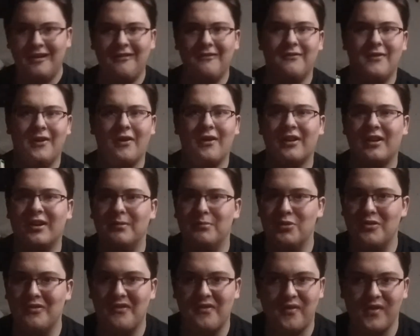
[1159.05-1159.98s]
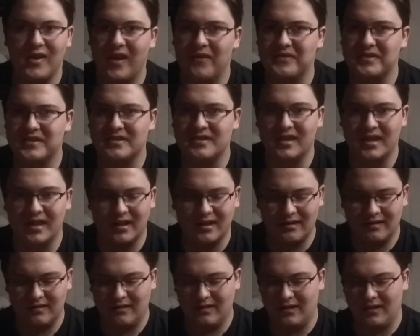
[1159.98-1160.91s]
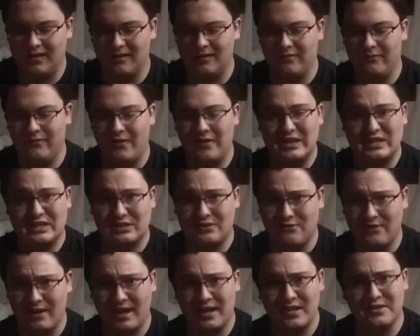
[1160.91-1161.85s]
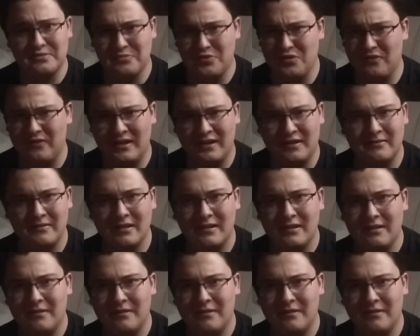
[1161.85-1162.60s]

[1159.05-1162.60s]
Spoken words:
Very good movie if you haven't seen it. Very strange movie.